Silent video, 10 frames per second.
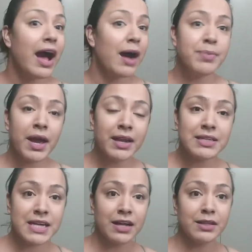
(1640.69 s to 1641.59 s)
I'm not
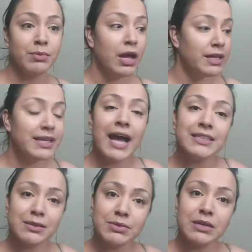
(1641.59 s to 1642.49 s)
gonna tell them. Yeah,
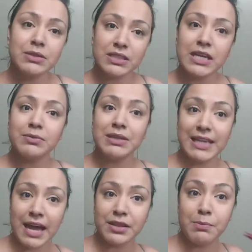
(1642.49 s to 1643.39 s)
sometimes I'll tell them to
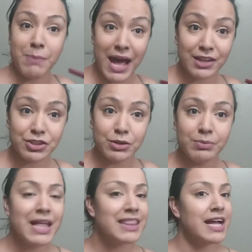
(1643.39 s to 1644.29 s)
get out of the bathroom.